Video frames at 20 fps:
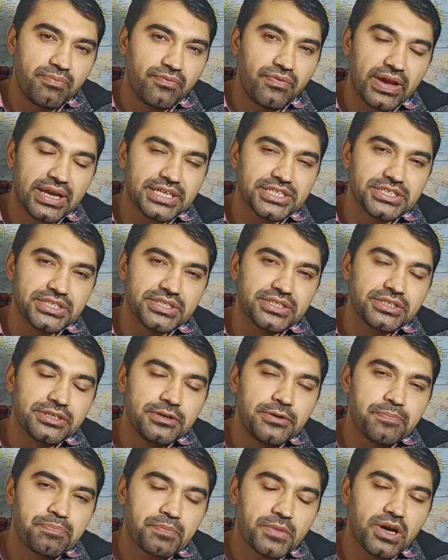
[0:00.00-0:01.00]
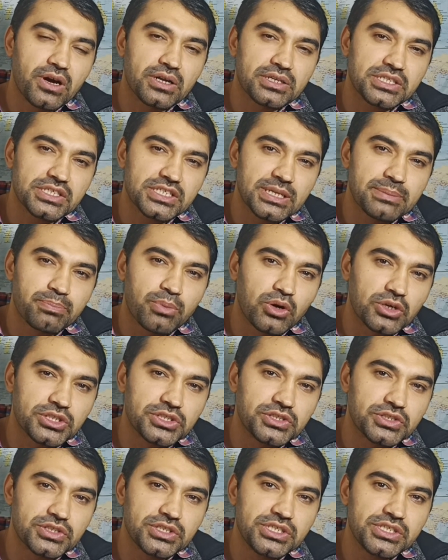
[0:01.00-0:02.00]
factor, this
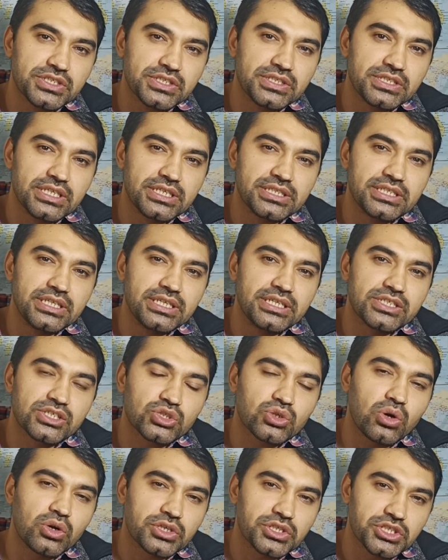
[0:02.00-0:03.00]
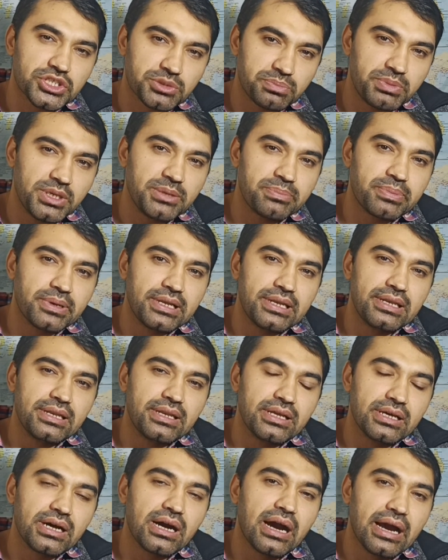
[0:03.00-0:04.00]
important reason that the Scottish people,
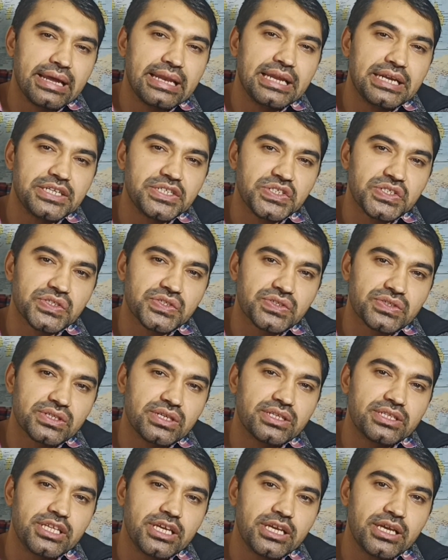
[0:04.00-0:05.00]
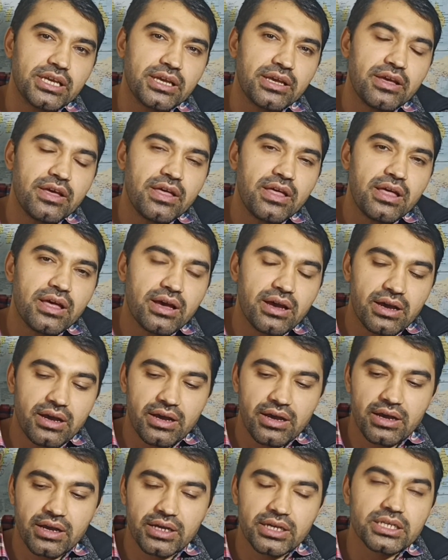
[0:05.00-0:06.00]
Highlanders, they
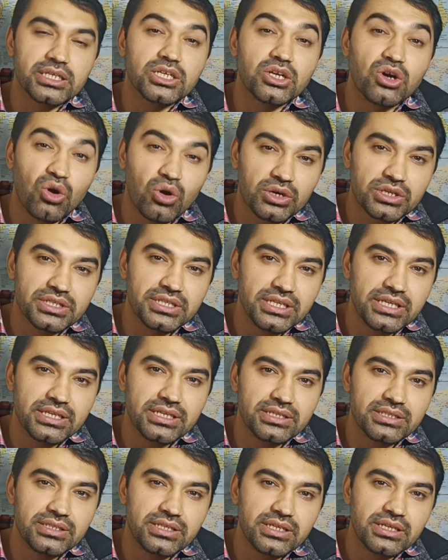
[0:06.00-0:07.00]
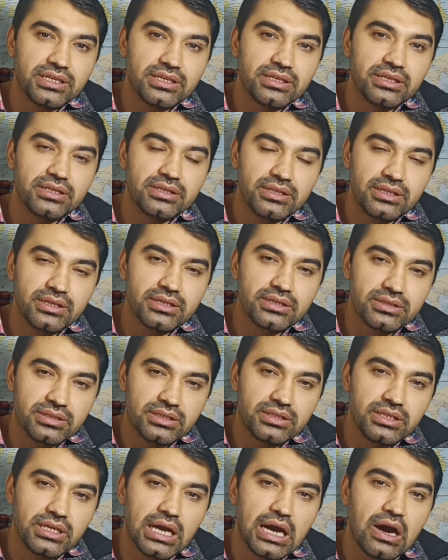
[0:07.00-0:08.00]
got the
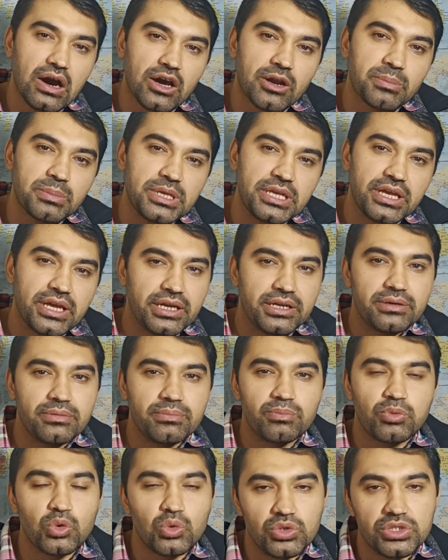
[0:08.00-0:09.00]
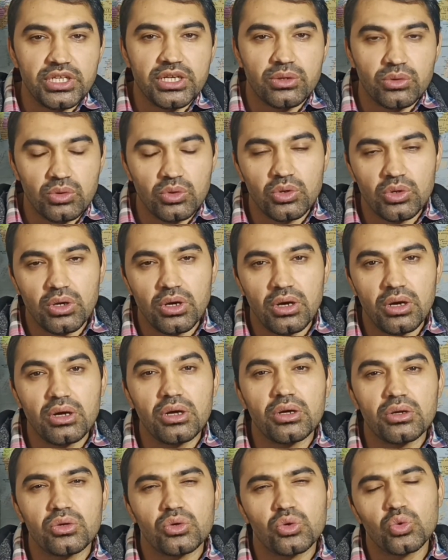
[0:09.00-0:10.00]
army and proved their
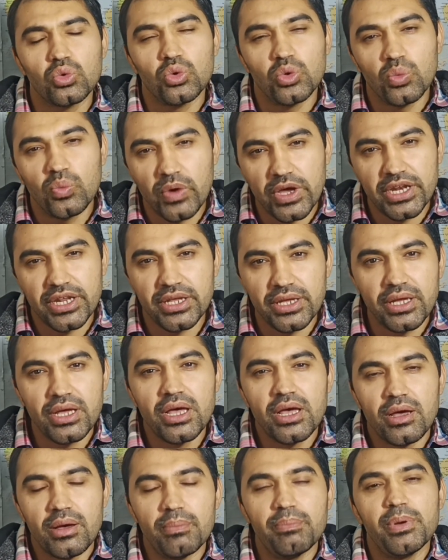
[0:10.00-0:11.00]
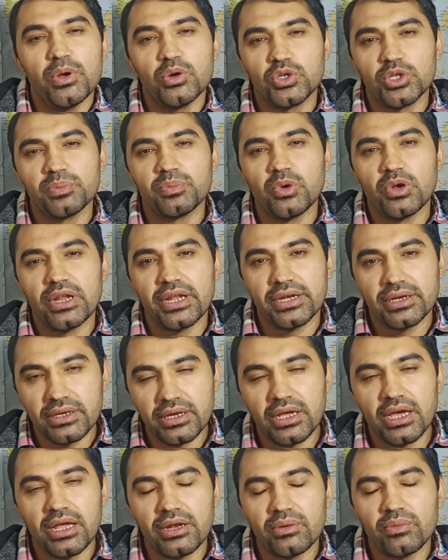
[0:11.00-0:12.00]
role very beautiful
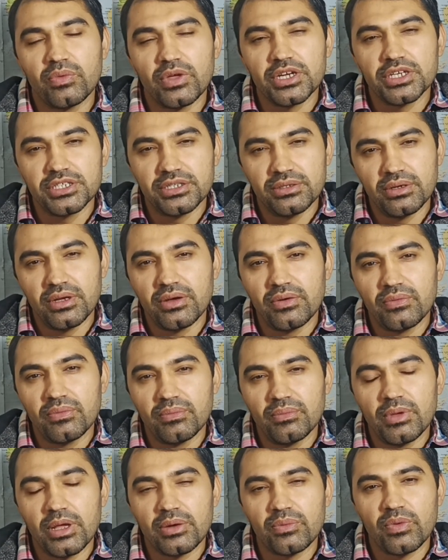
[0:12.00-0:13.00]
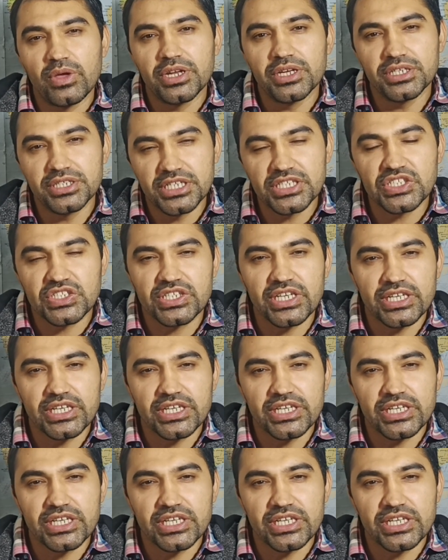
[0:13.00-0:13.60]
and very